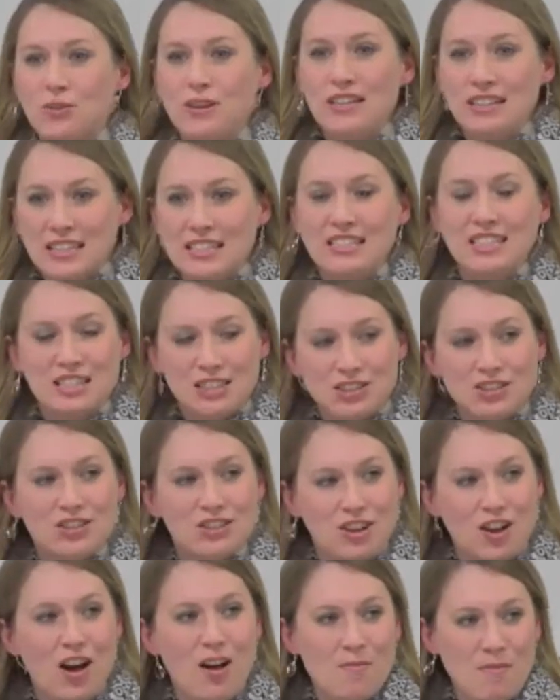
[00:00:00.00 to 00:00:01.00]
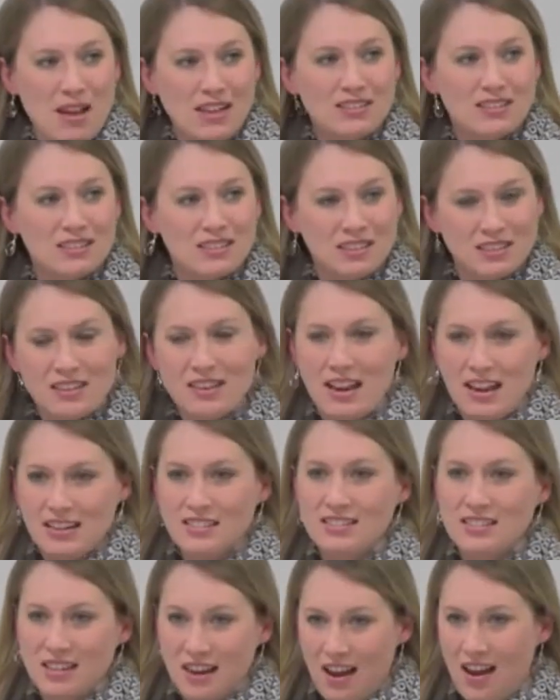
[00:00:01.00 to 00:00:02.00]
to read the teacher's comments
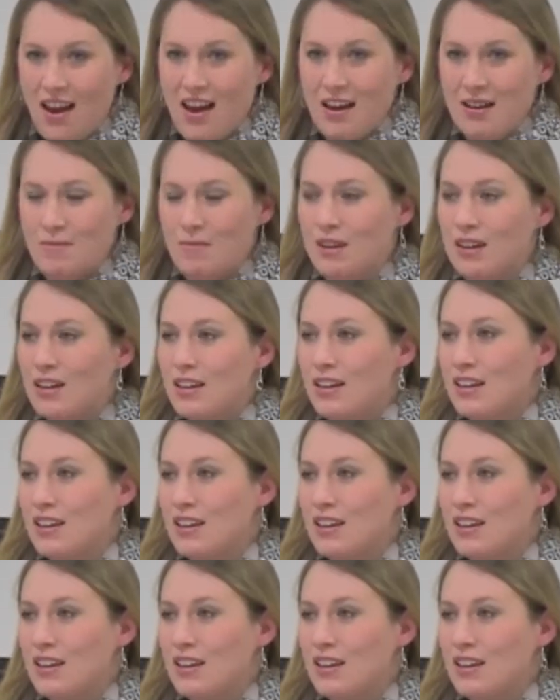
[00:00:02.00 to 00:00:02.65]
next time,